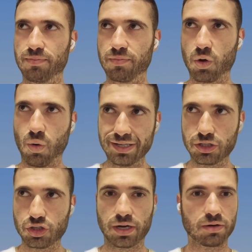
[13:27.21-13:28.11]

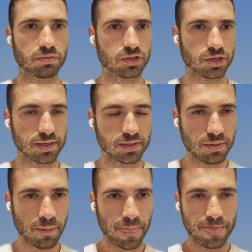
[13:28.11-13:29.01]
question, which is,
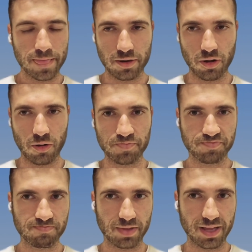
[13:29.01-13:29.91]
you know,
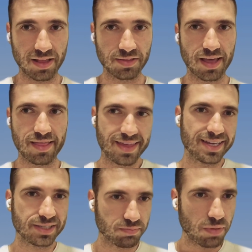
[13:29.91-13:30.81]

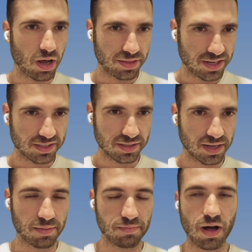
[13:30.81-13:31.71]
these
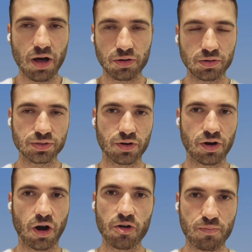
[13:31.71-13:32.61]
models
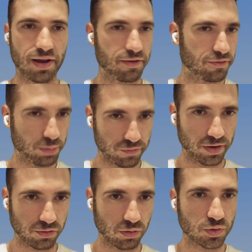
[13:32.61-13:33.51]
aren't
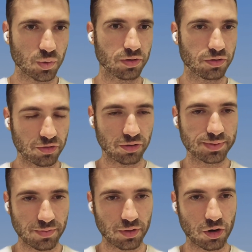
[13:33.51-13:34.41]
perfect also in
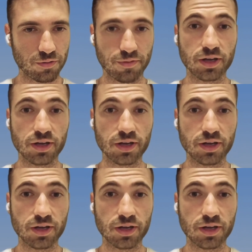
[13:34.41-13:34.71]
terms of their false